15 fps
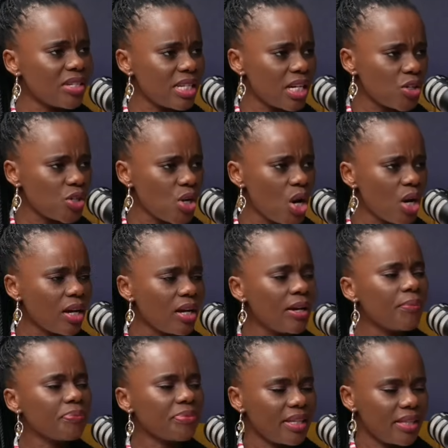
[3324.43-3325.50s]
TikTok, mm
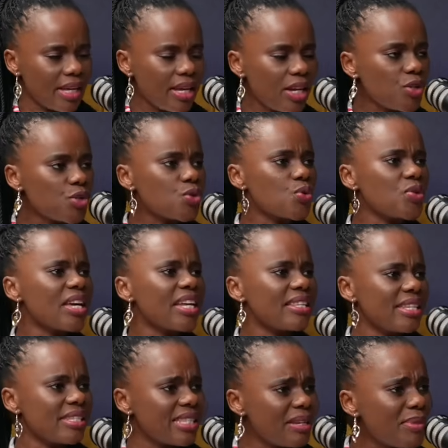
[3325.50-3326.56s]
they can do that. They
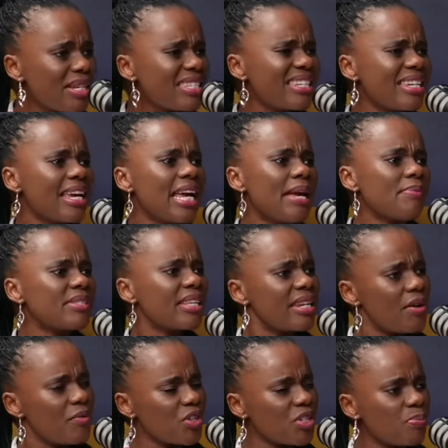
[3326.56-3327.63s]
send me DMs and I
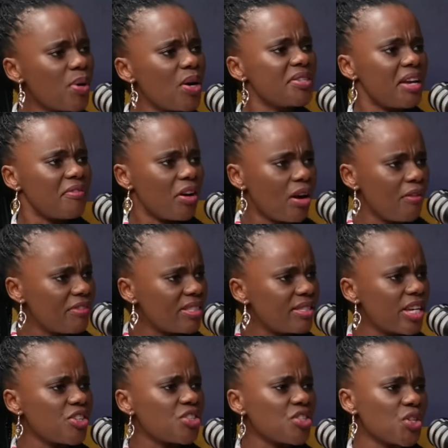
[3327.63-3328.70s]
respond. I have a conversation. You
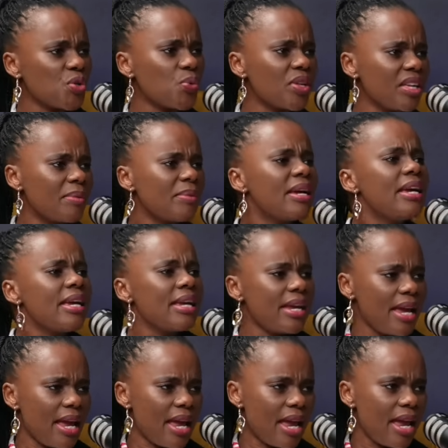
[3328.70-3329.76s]
respond. I, yes,
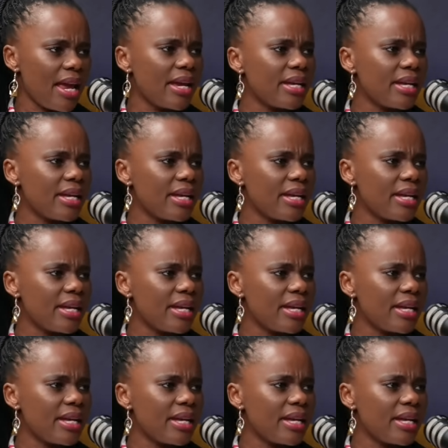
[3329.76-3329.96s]
mean, you